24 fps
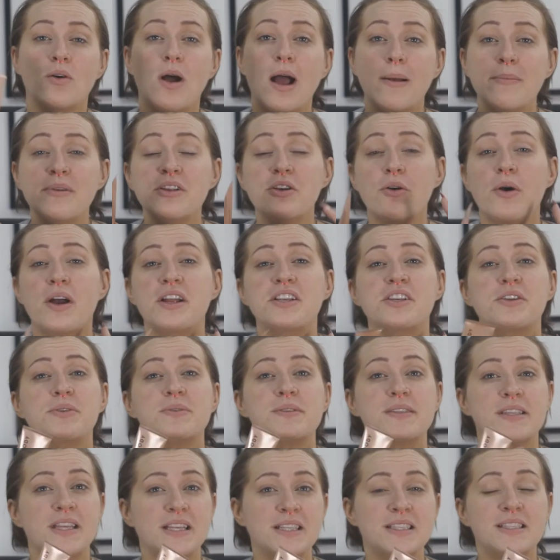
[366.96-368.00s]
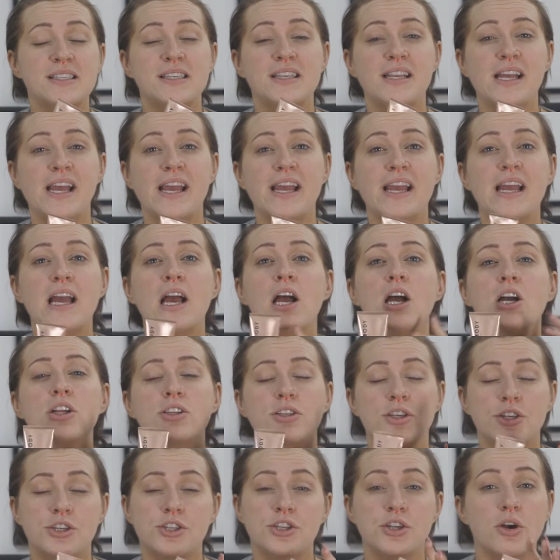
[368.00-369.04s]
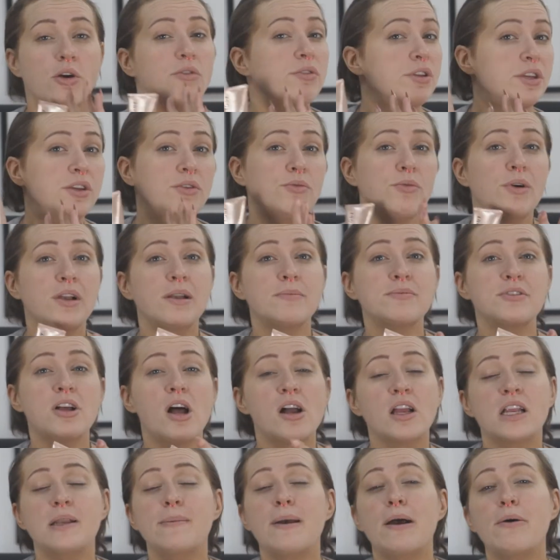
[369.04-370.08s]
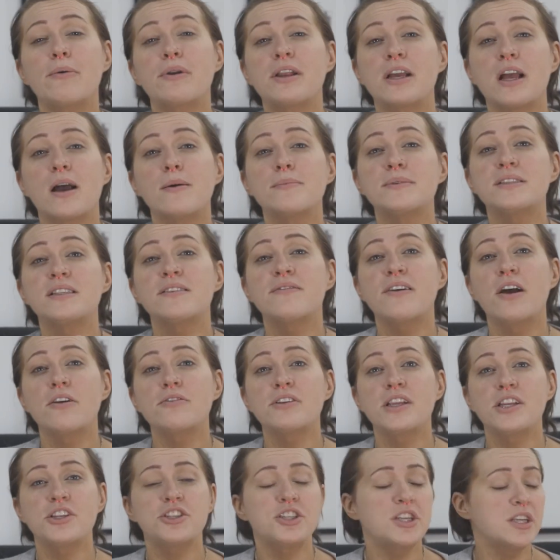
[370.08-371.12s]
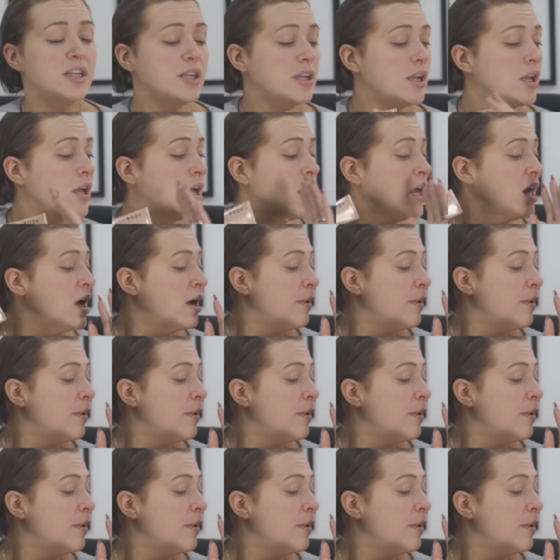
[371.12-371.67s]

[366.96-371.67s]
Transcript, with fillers: So I'm gonna go ahead and use this today to show you what I'm talking about when it comes to foundation.